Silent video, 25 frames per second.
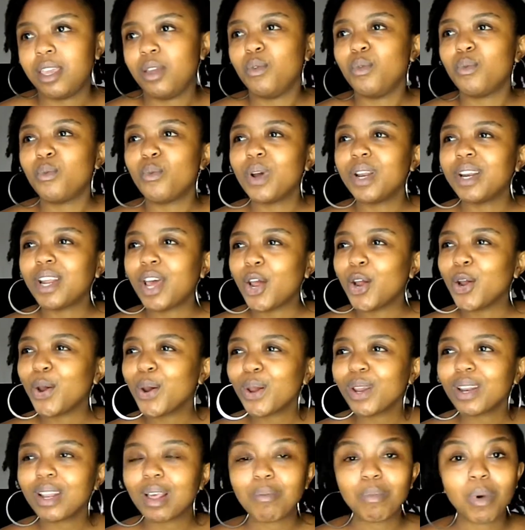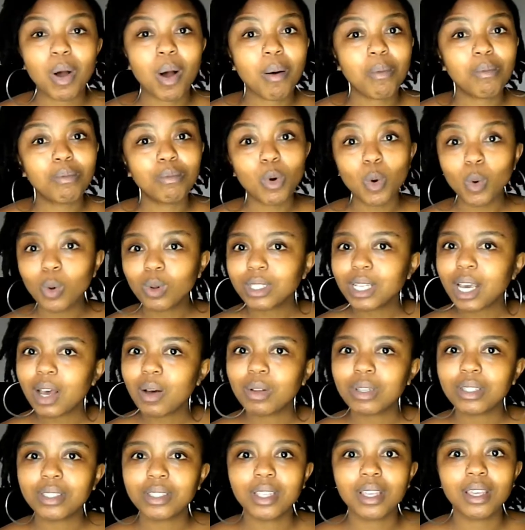when I heard about mold, I
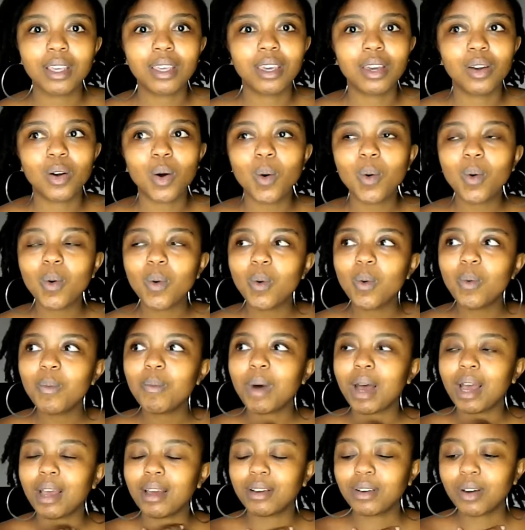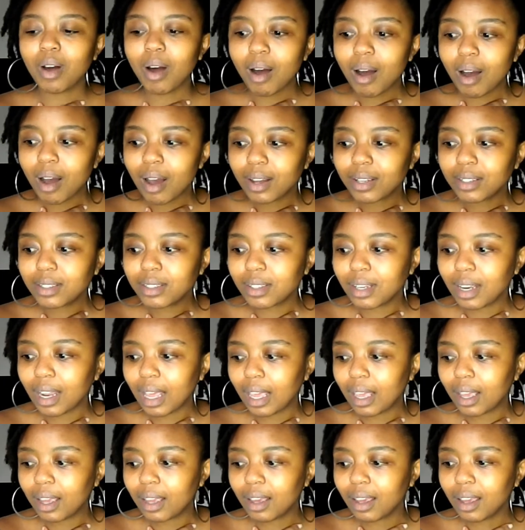was thinking, oh my god,
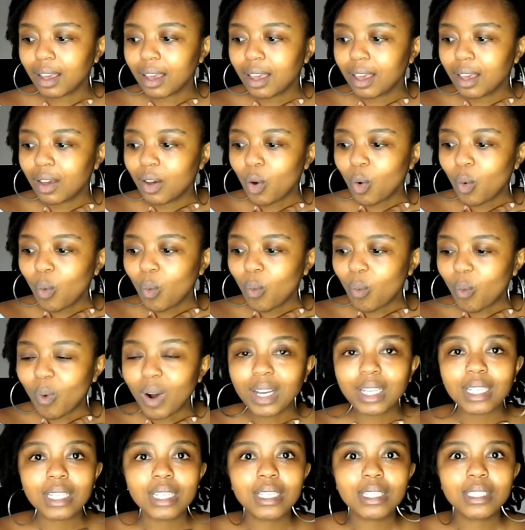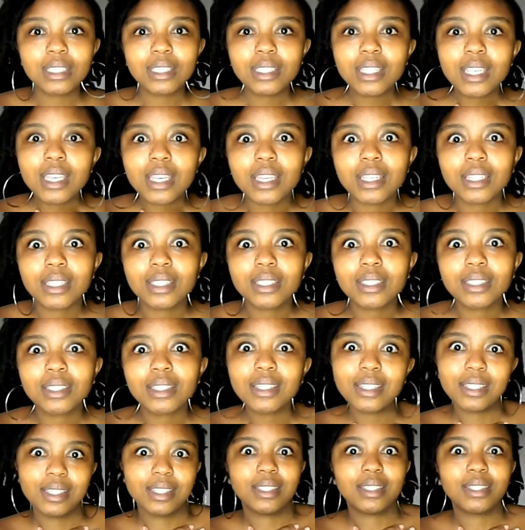like, what is this?
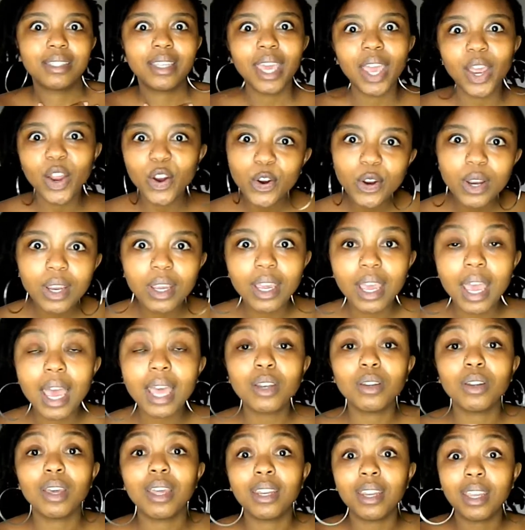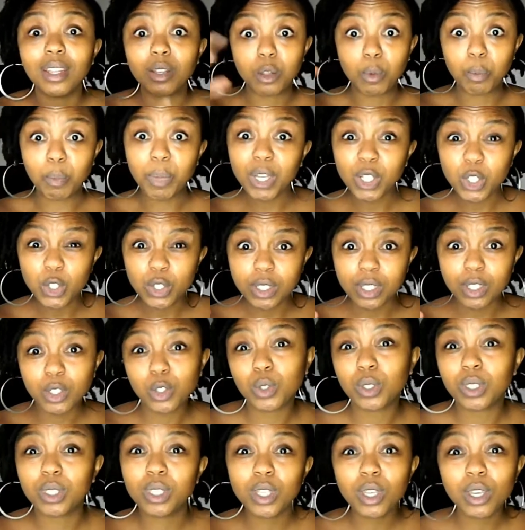This is scary. And the pictures that
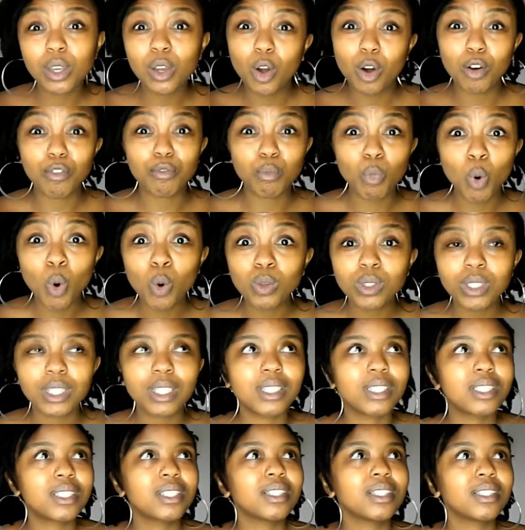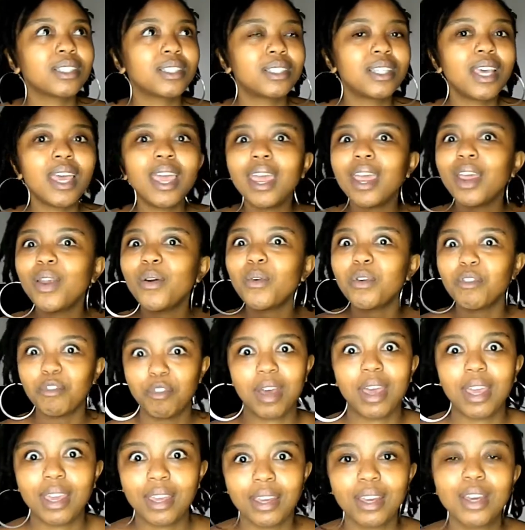you see of mold is just
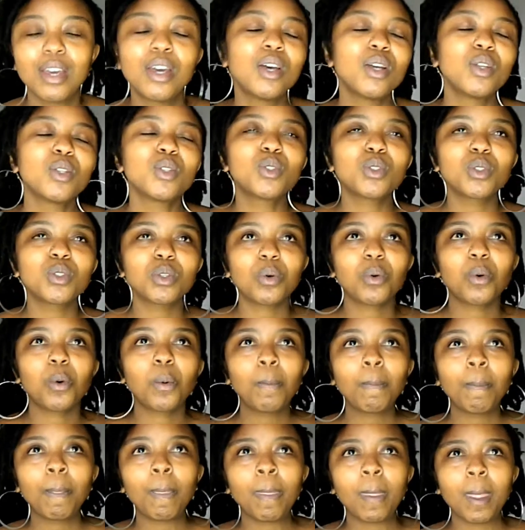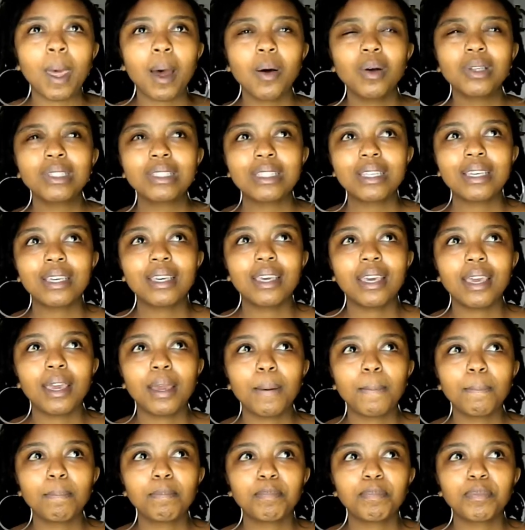terrifying. So I was
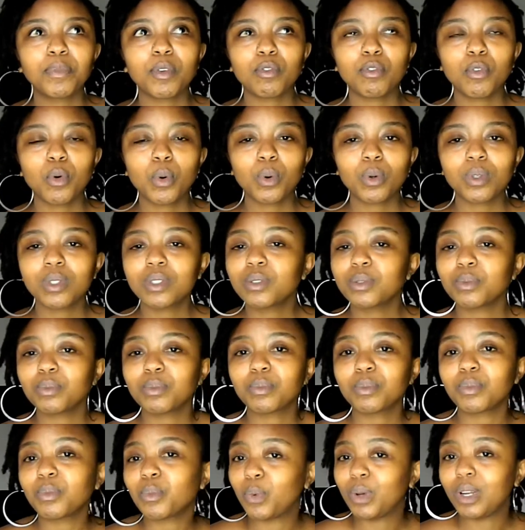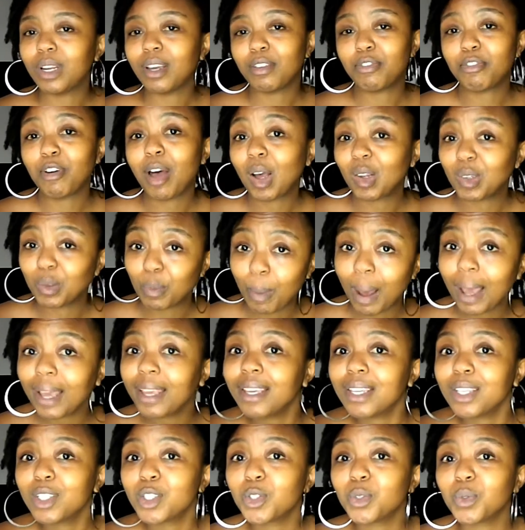thinking, of course, when I found my
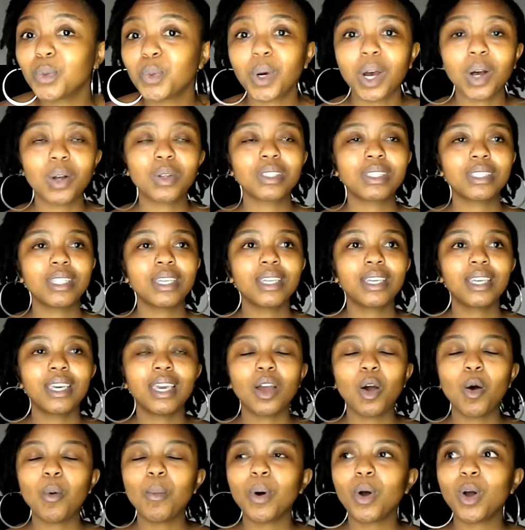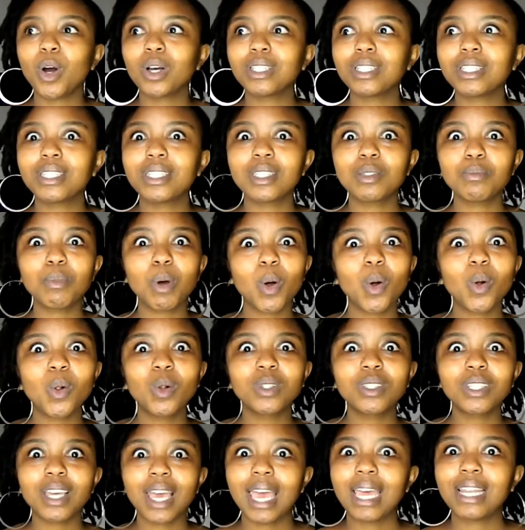issue, I was thinking, oh my god, this is
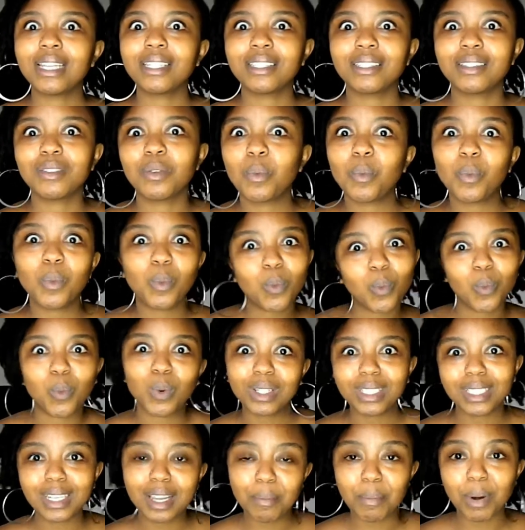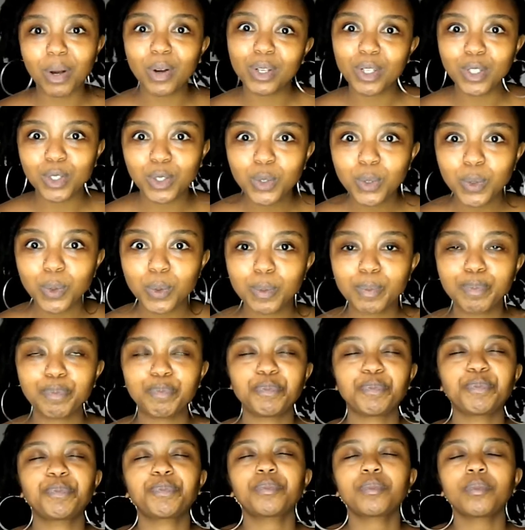mold, and what am I going to do?
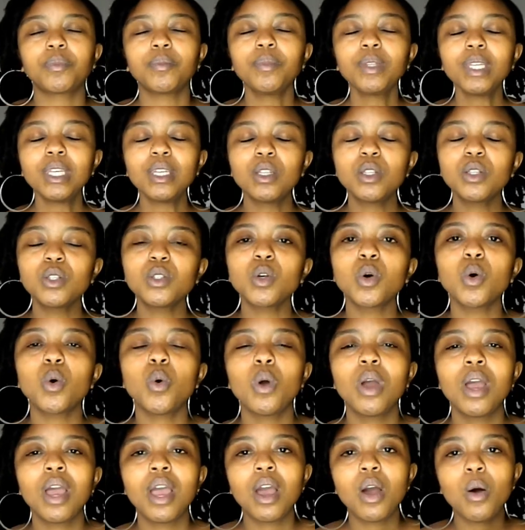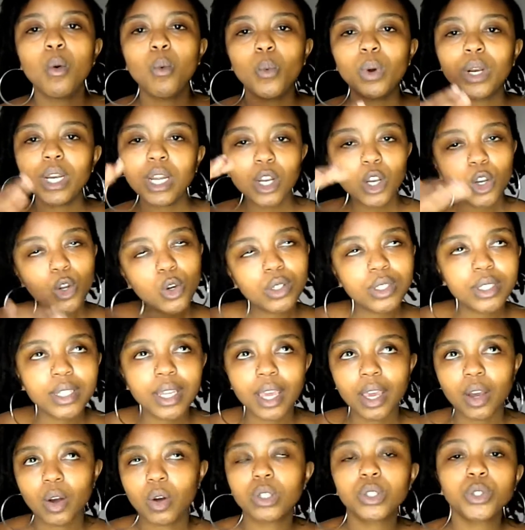So when I looked
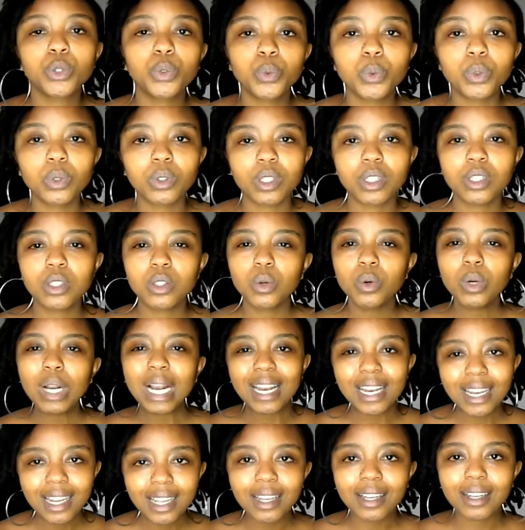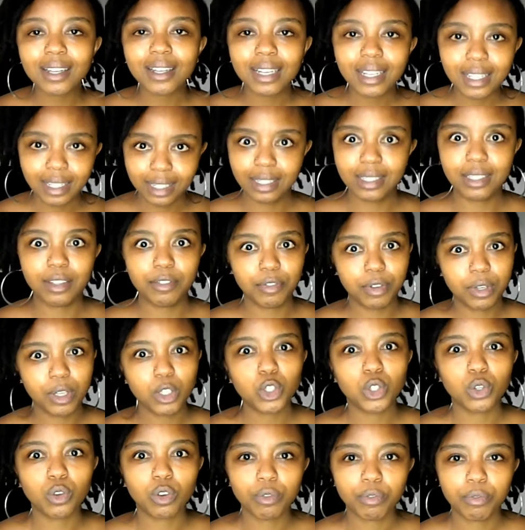here on Google, there's no clear
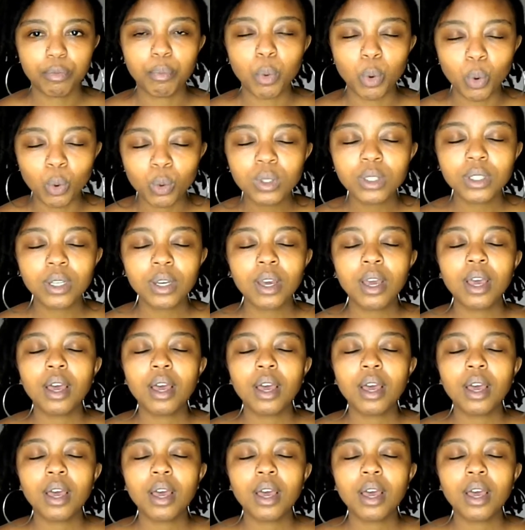definition of mold